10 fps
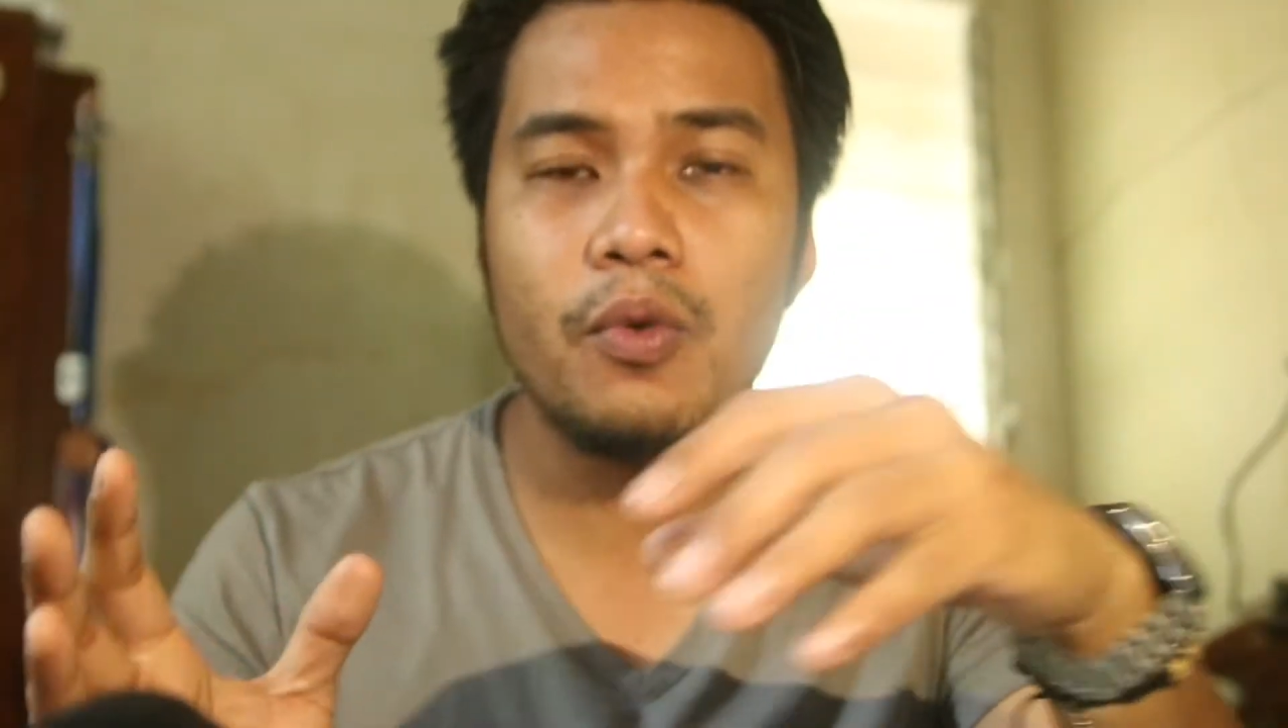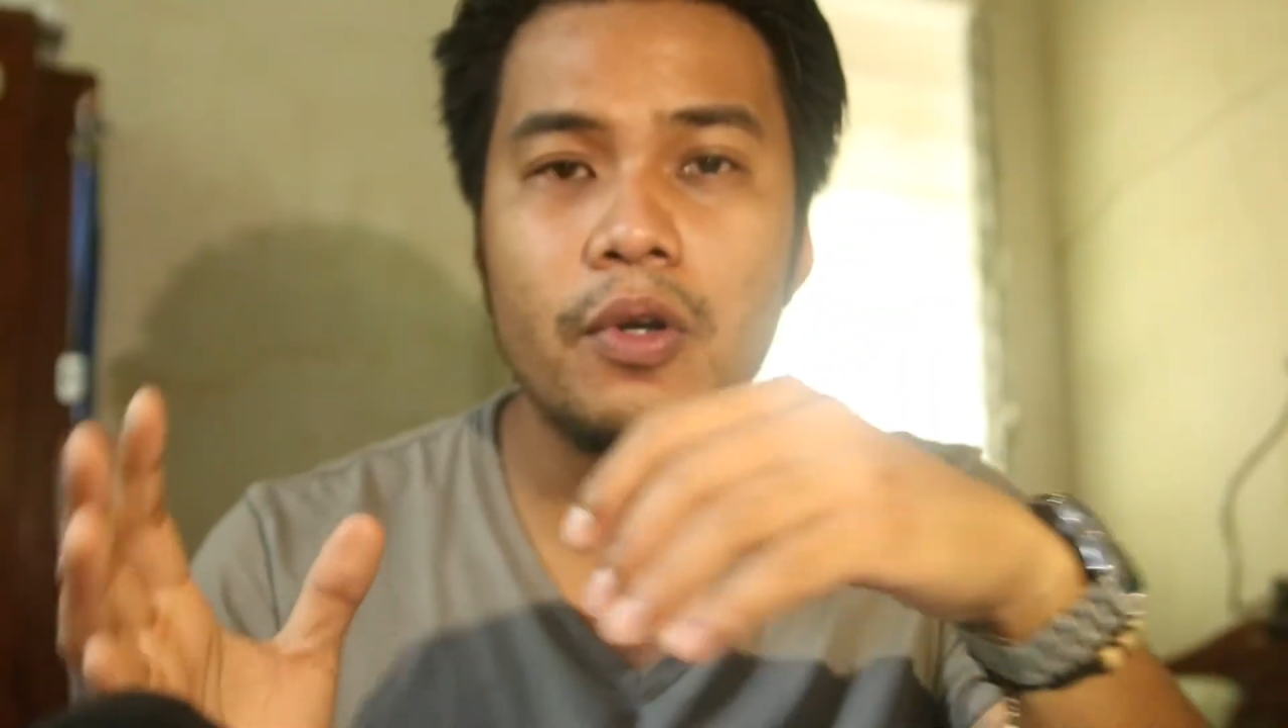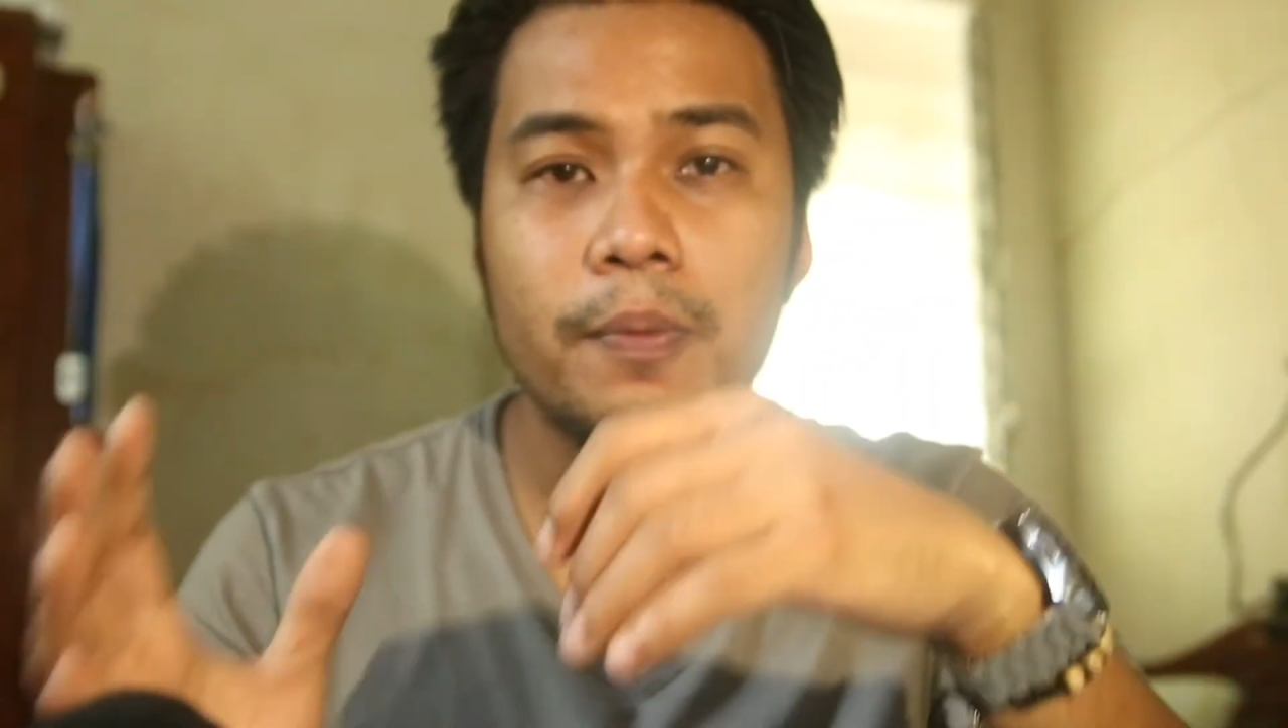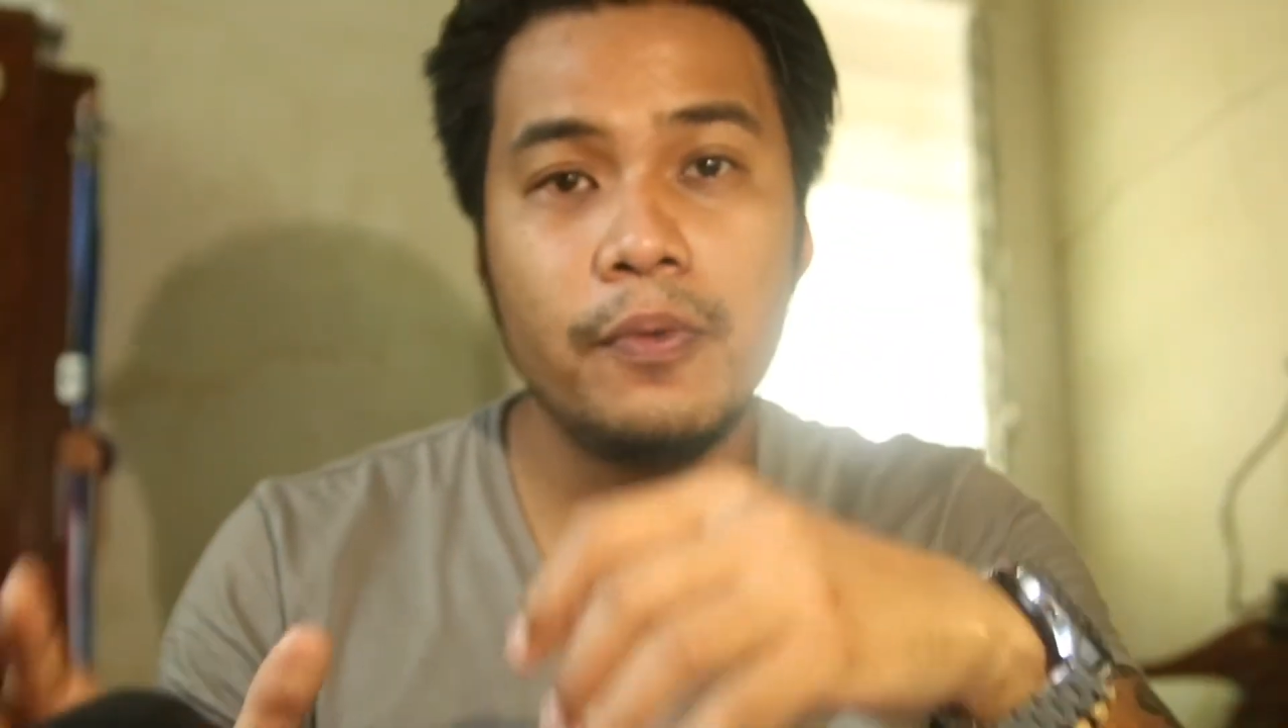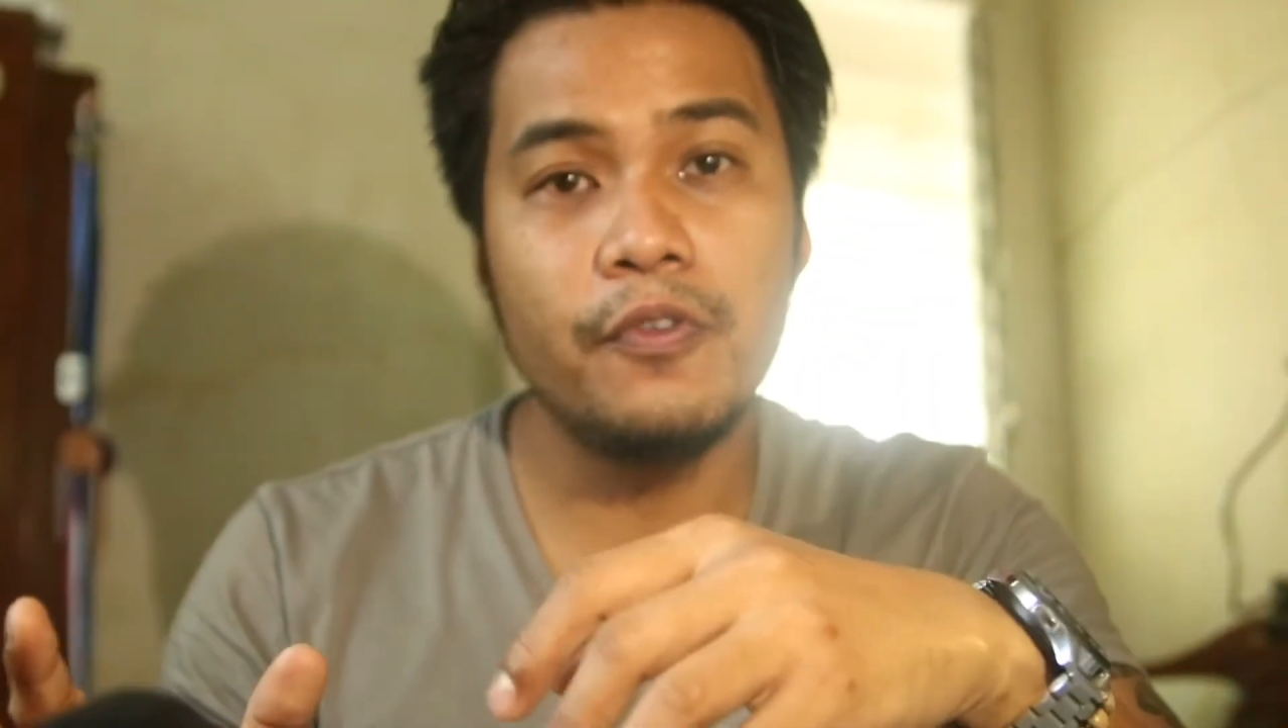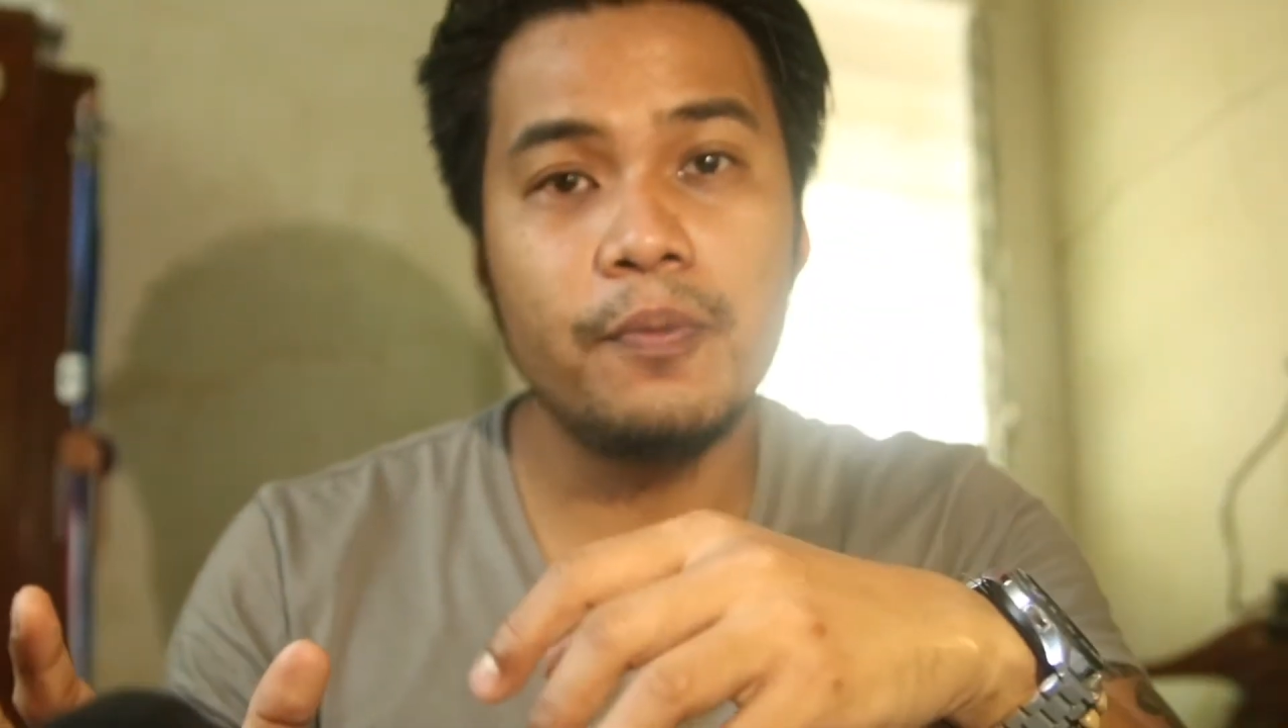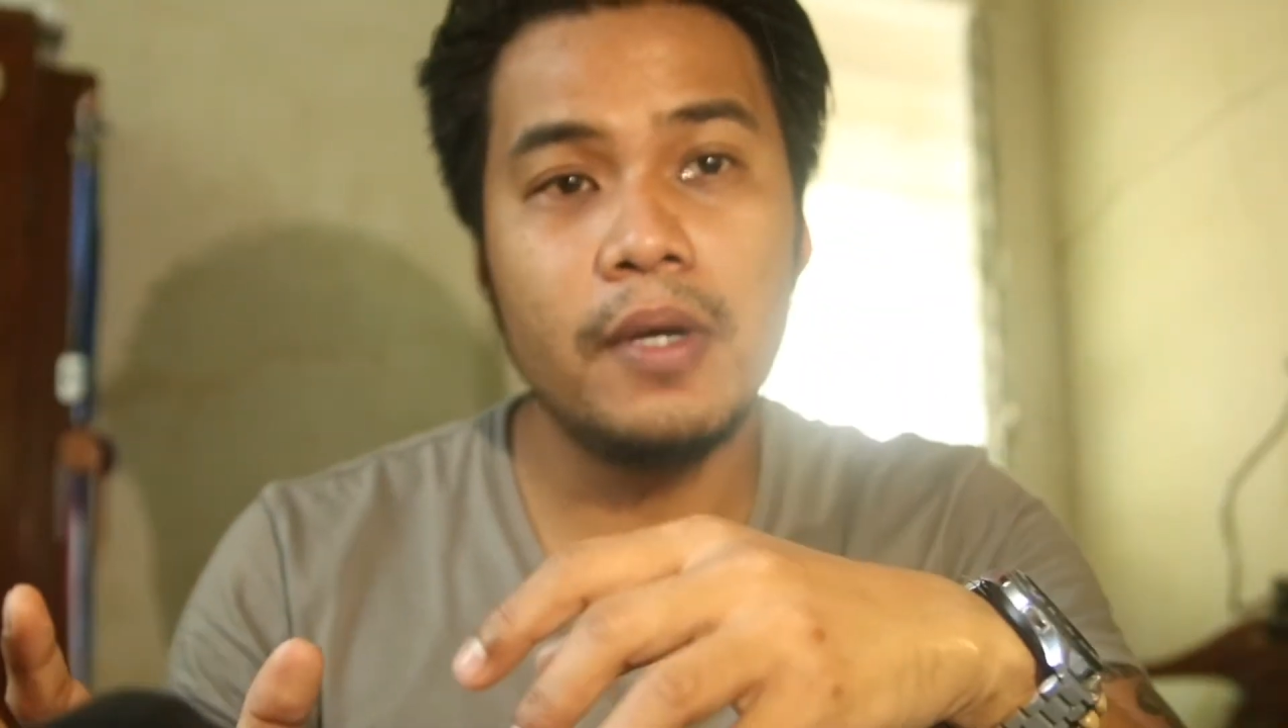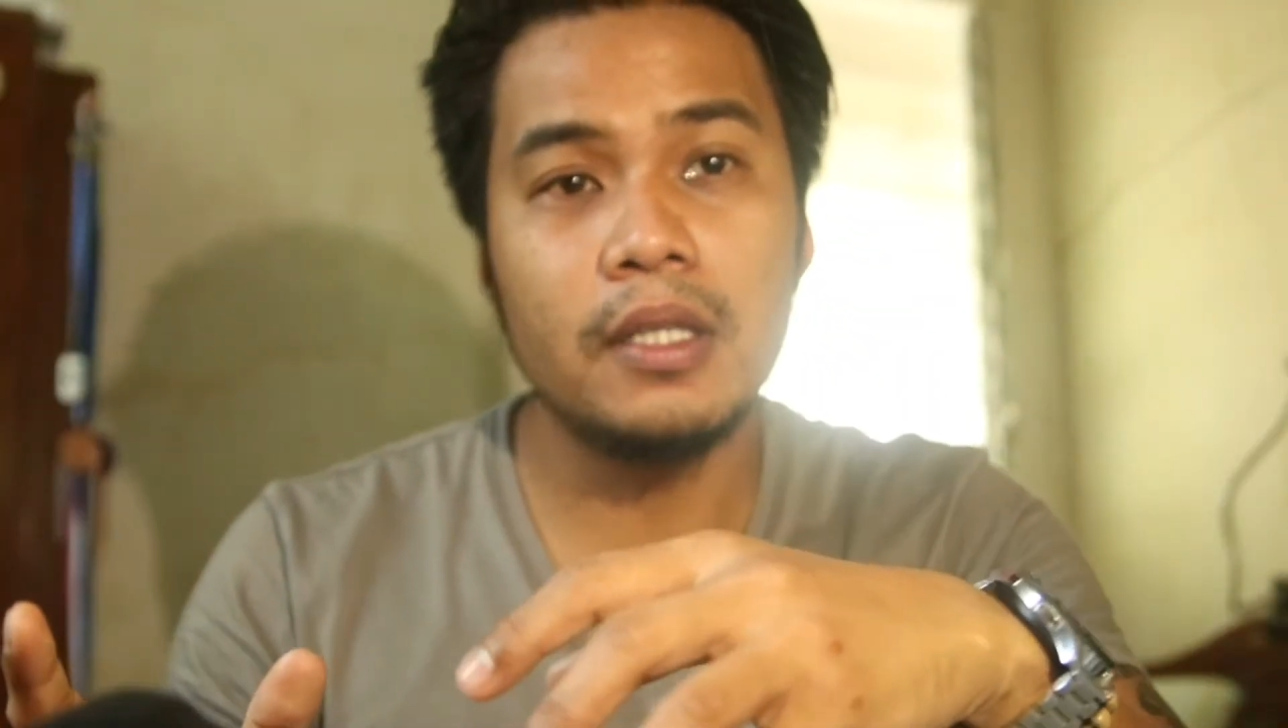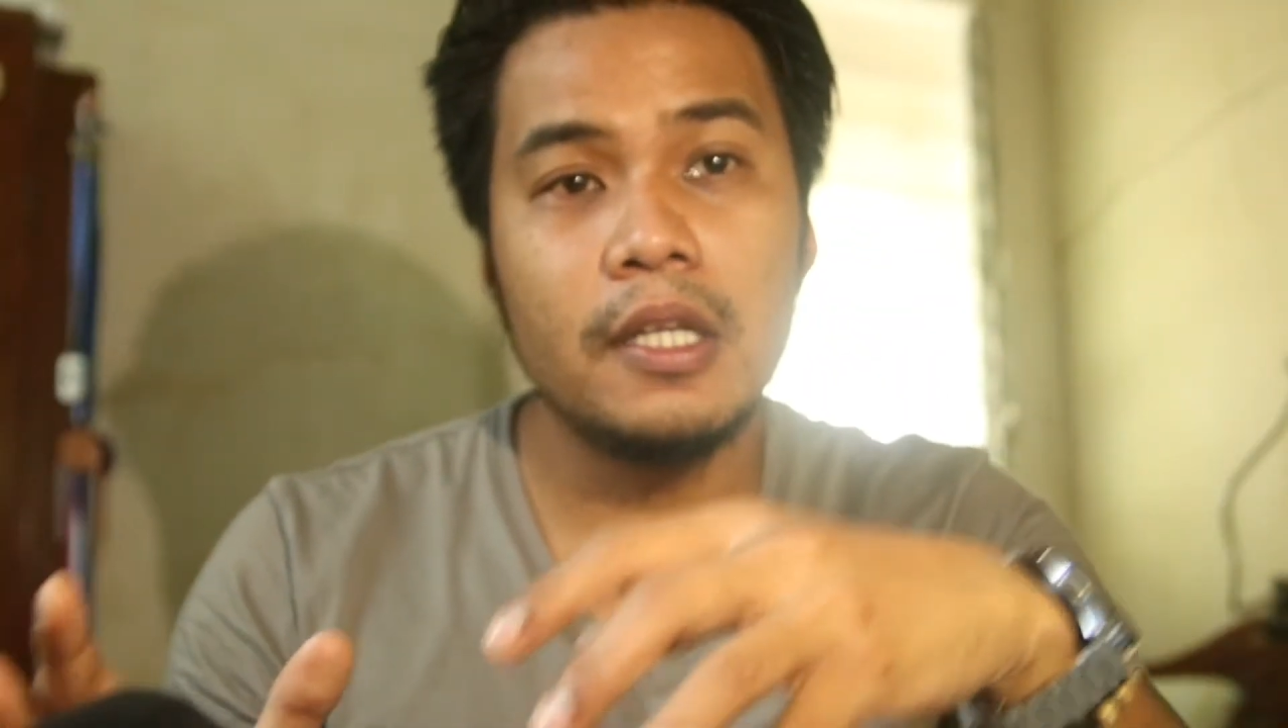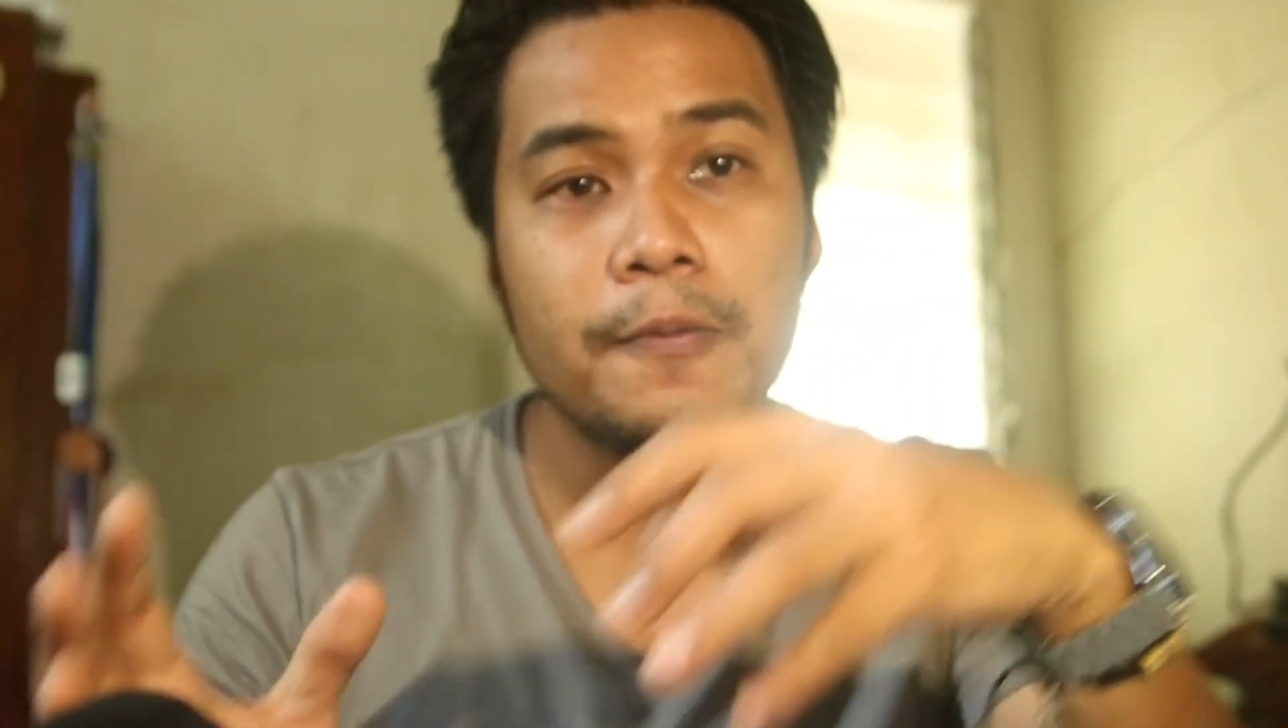waterproof,
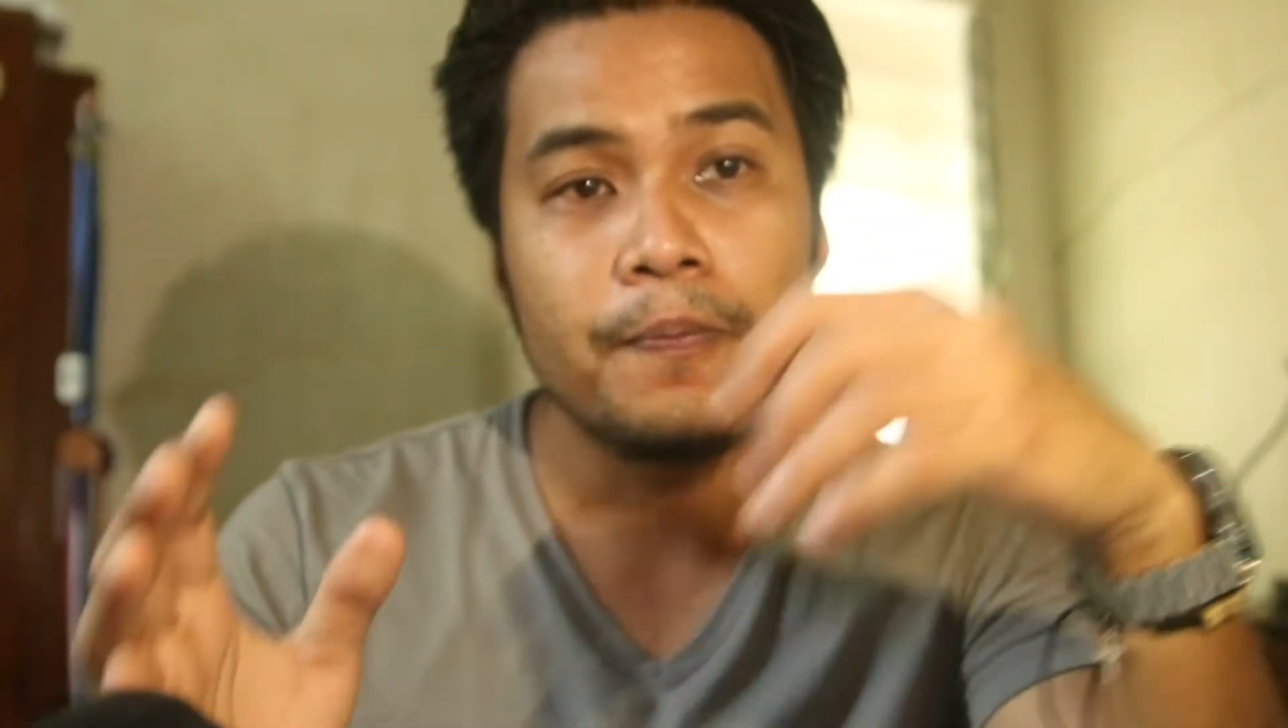but